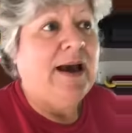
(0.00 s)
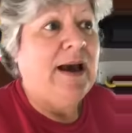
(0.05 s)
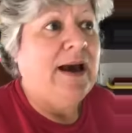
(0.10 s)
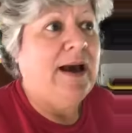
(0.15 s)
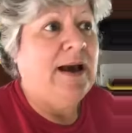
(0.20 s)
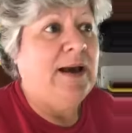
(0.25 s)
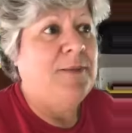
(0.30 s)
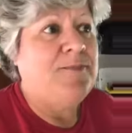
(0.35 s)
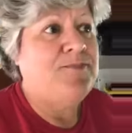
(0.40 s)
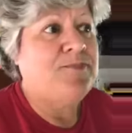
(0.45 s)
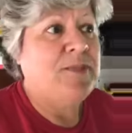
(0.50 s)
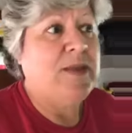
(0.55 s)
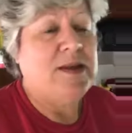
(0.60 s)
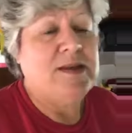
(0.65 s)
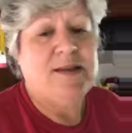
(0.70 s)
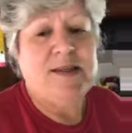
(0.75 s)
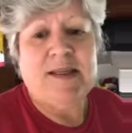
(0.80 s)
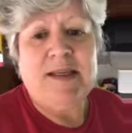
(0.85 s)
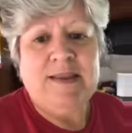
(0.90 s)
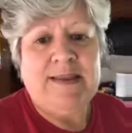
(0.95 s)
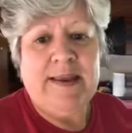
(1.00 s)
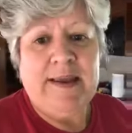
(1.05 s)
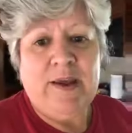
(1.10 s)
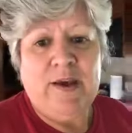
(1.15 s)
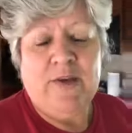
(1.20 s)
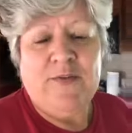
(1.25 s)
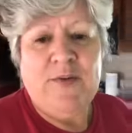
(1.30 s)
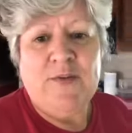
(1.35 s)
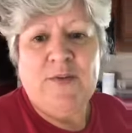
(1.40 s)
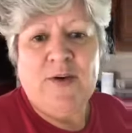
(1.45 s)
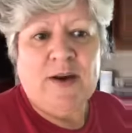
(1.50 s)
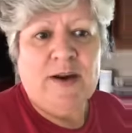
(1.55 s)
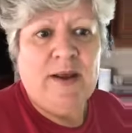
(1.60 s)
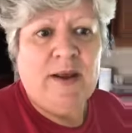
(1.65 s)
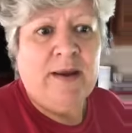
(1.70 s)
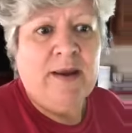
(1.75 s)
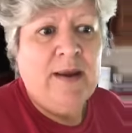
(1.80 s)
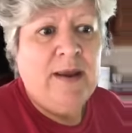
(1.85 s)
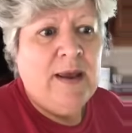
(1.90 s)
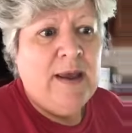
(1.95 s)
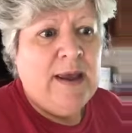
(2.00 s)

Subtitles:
Send a thank you if you've got